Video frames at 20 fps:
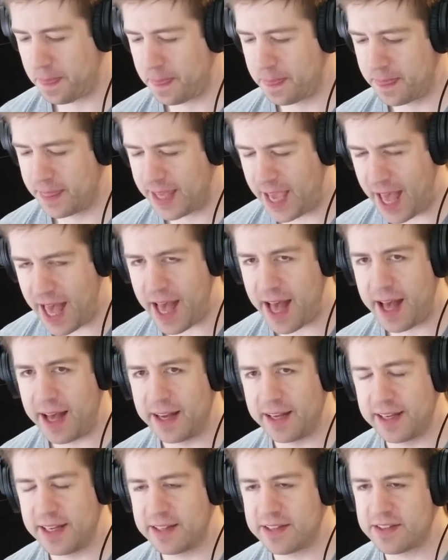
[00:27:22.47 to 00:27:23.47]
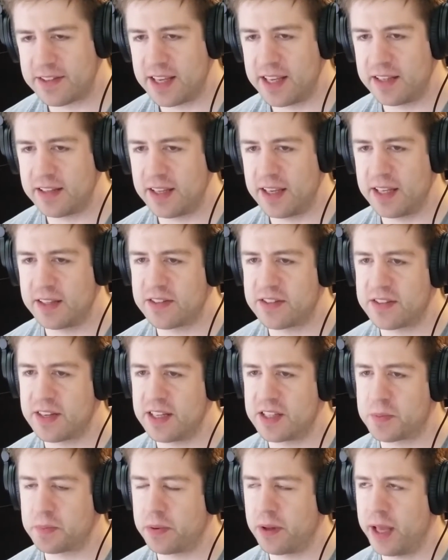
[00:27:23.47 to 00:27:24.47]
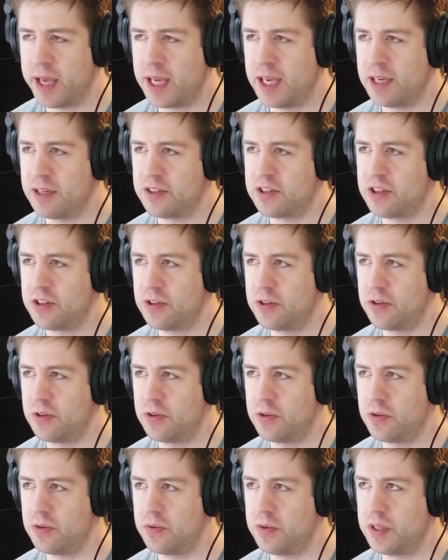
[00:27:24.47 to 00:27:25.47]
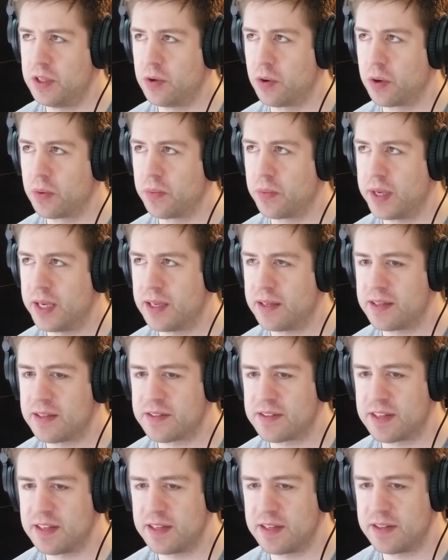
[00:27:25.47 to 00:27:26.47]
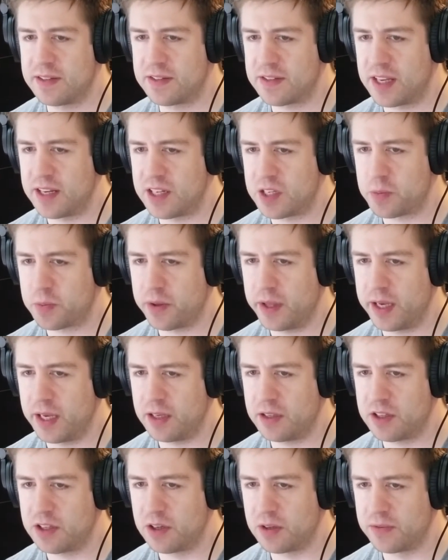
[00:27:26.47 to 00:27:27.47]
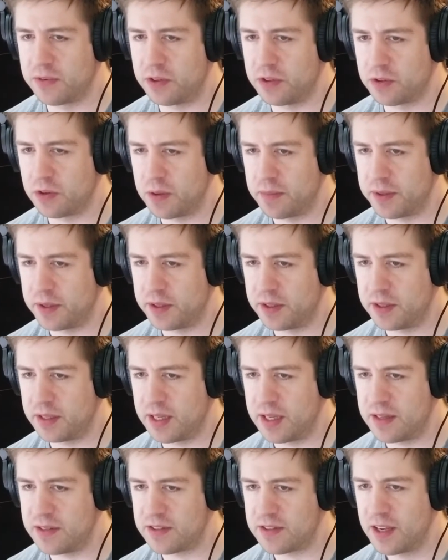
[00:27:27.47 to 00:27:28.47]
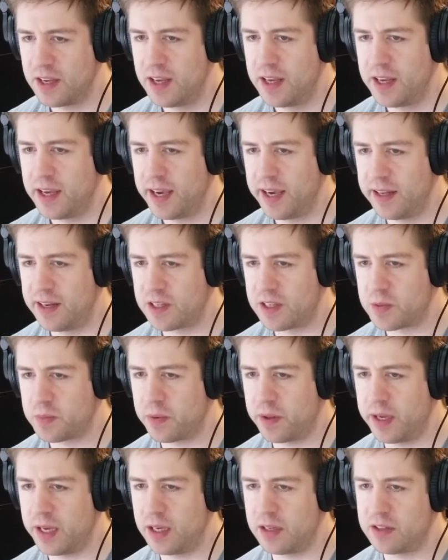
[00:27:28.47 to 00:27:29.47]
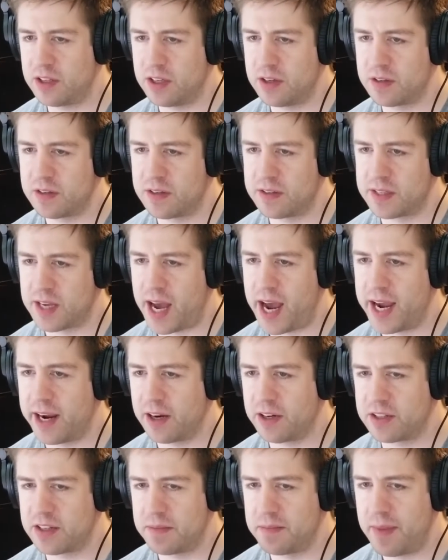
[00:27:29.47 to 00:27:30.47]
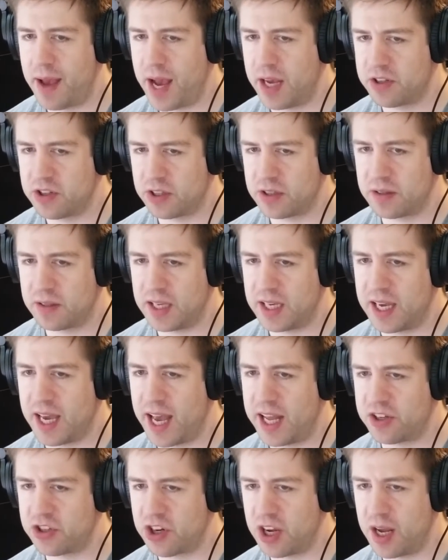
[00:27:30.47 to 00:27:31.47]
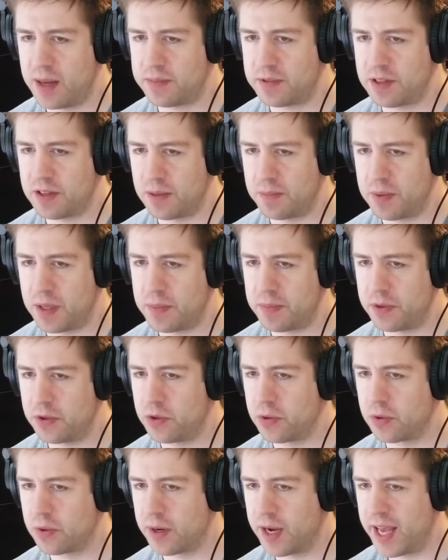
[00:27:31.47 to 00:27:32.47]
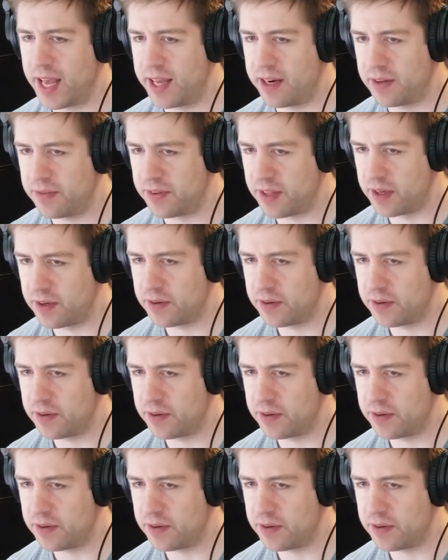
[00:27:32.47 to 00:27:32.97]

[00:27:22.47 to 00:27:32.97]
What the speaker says: Yeah, it's playing to your weaknesses and it's playing to your vulnerabilities and it's playing to your desire to magically catch up to the people who are ahead of you.